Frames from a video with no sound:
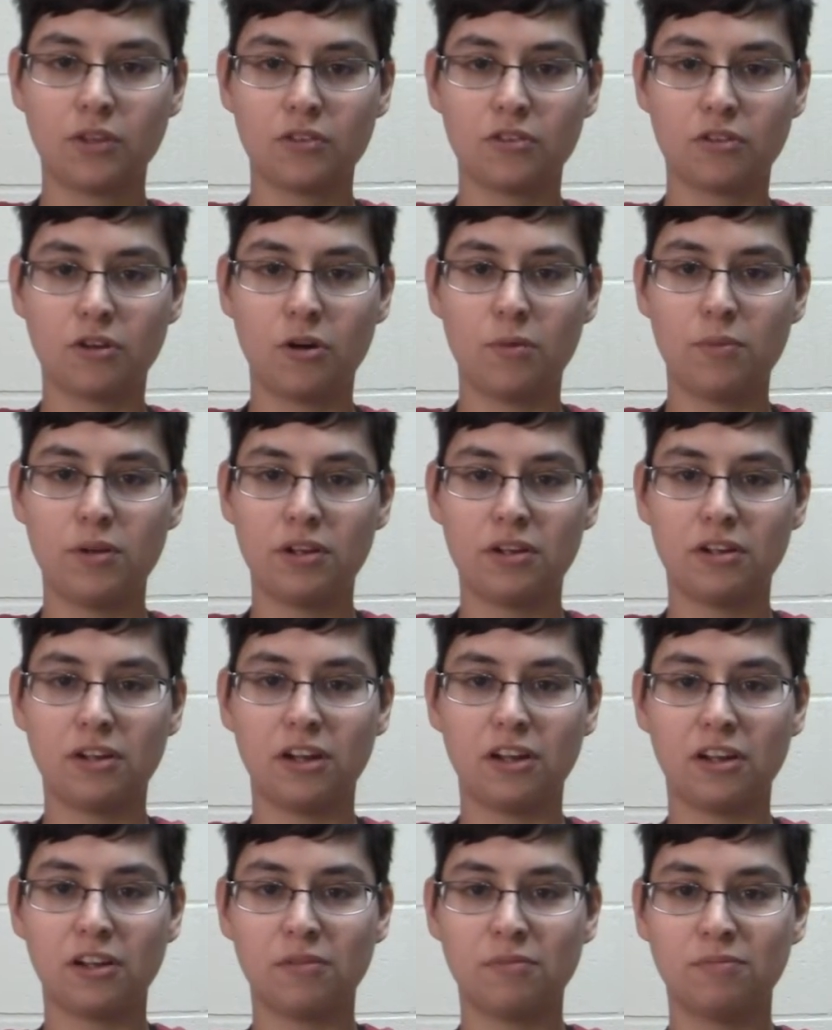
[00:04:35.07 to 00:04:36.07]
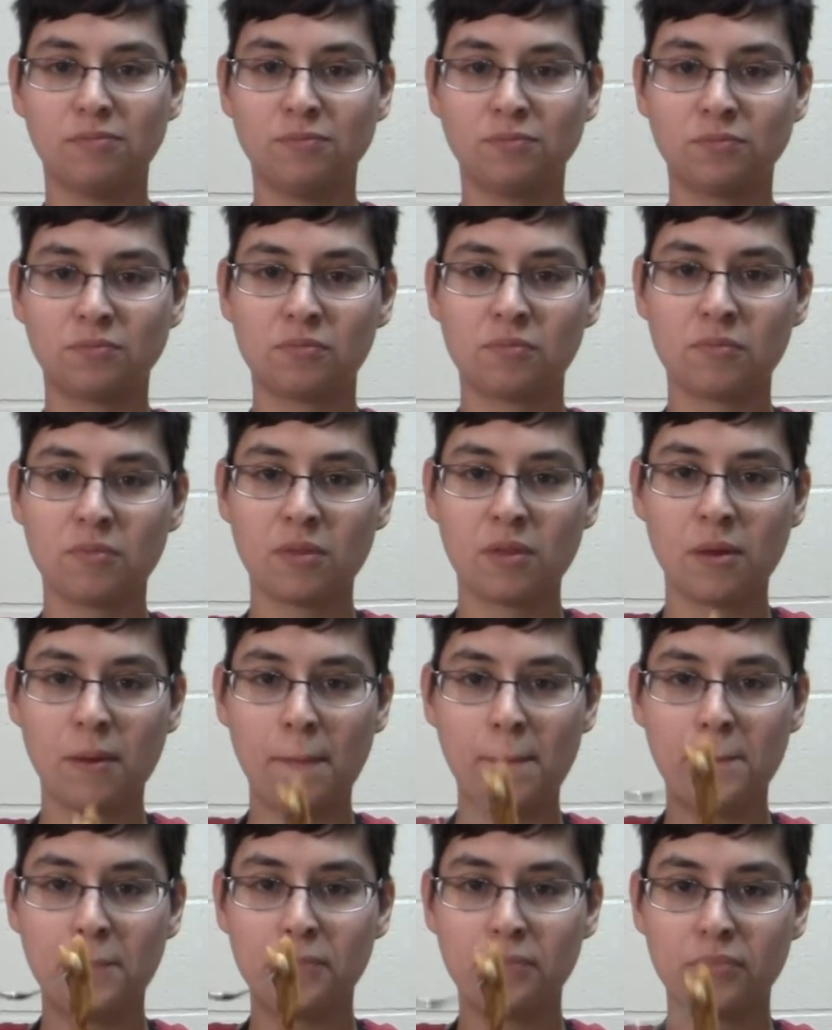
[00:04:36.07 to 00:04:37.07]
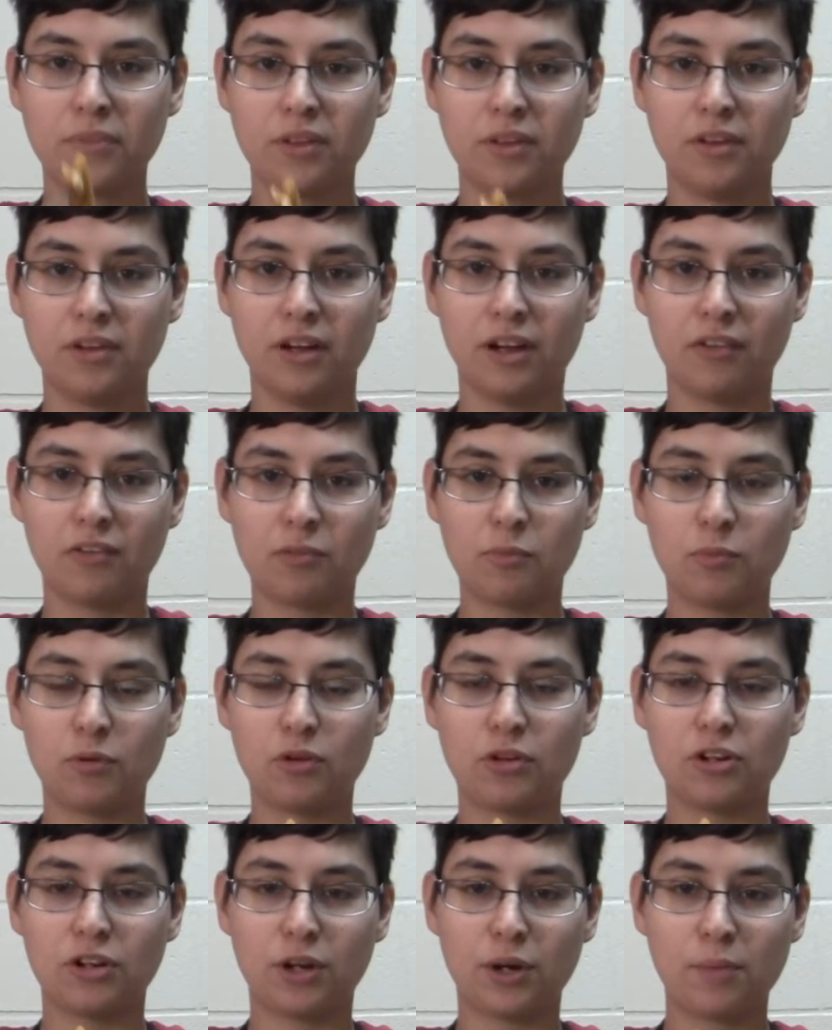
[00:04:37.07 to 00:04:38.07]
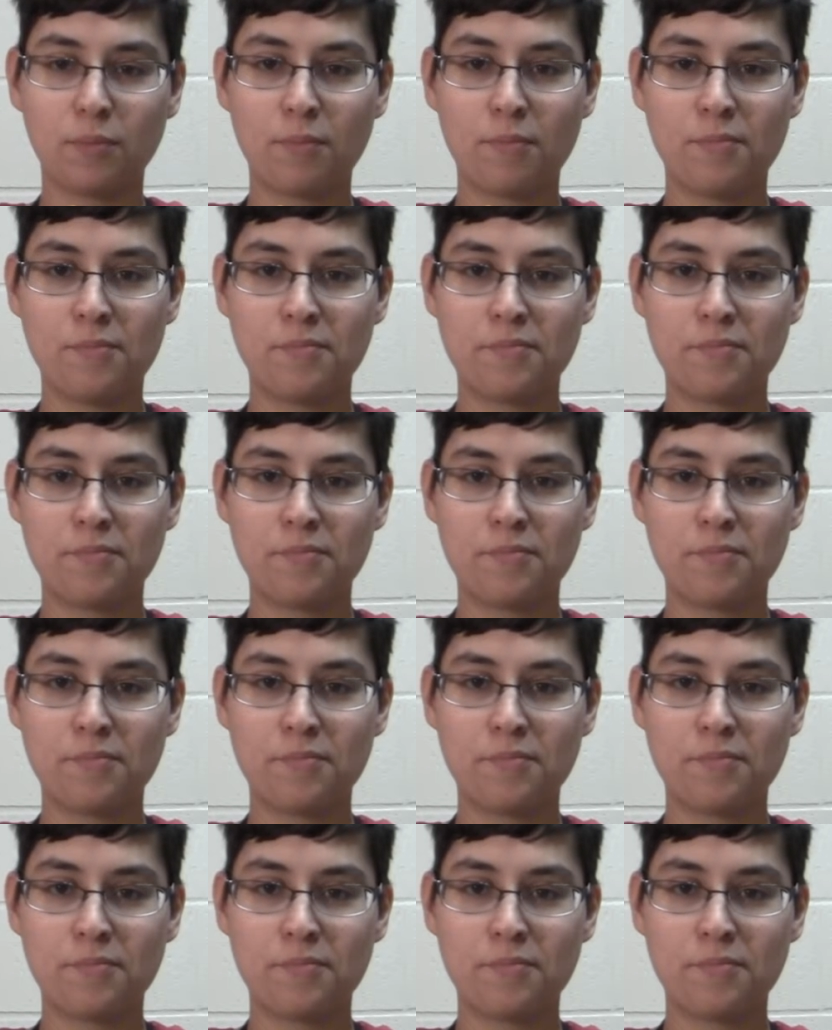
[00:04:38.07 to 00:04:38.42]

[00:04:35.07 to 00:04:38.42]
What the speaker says: So go be Canadian. Have some poutine.